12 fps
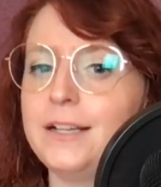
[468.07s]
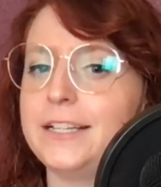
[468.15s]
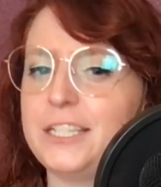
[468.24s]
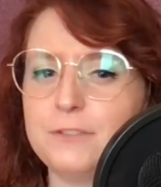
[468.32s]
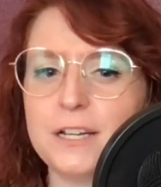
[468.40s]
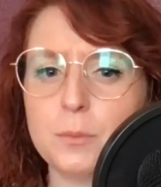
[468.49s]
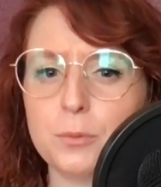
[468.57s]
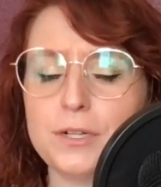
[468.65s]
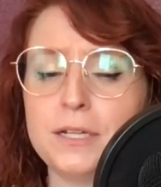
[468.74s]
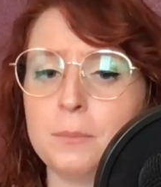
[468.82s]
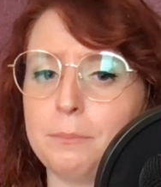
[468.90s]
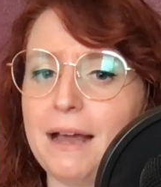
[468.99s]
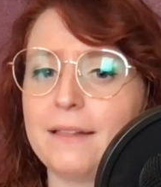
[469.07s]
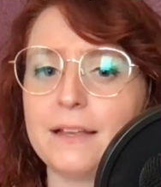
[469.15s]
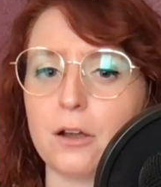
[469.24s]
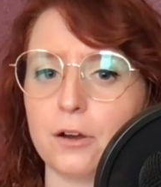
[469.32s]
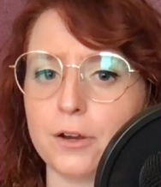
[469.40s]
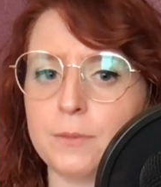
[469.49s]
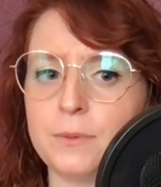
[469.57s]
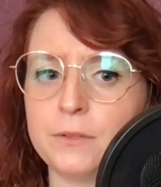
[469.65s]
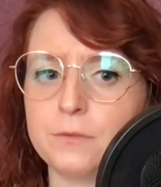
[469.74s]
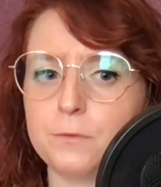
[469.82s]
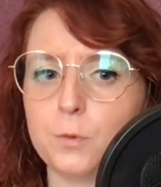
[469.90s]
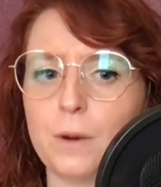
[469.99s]
and you've got a pretty compelling
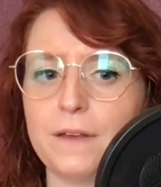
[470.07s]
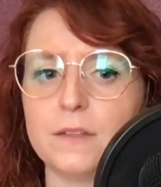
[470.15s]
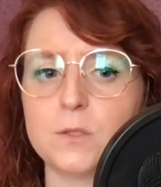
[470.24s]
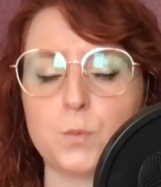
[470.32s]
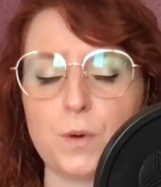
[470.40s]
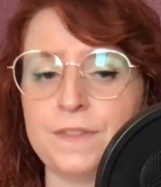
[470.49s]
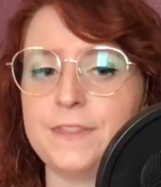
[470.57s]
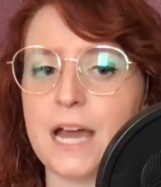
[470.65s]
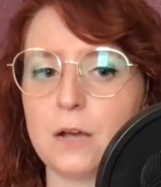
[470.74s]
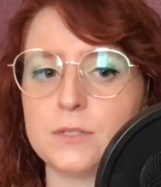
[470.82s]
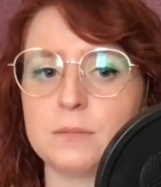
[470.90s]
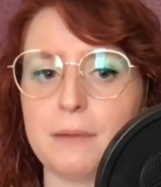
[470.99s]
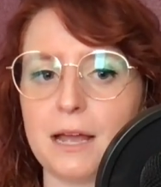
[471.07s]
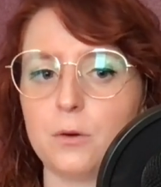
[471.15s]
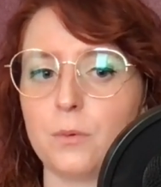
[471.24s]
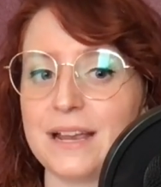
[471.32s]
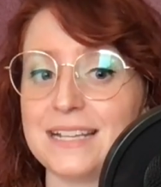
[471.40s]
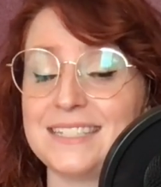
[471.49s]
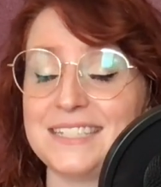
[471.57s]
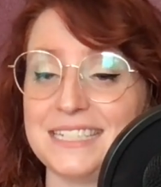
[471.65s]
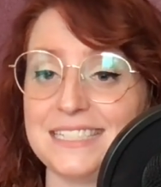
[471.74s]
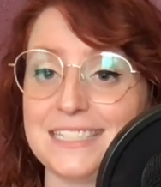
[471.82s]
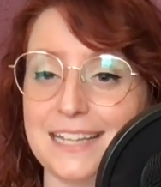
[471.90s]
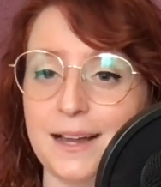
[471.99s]
argument for why this 1,000-mile race
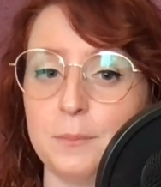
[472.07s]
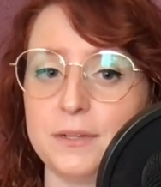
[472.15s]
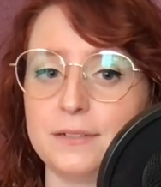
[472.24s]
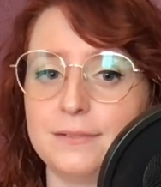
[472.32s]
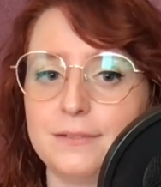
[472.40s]
needed to happen.